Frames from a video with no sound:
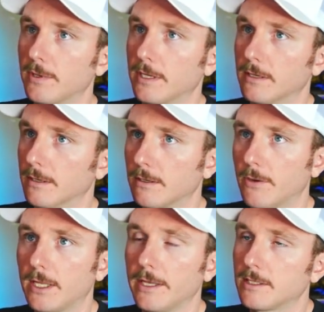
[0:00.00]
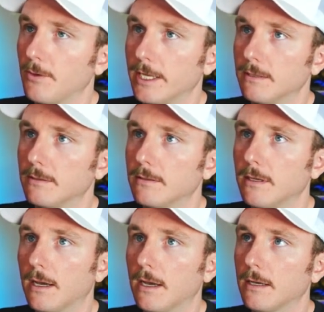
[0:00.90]
and quickly explain
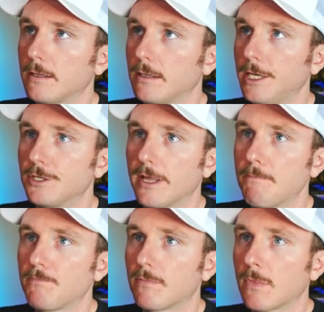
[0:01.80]
each of them.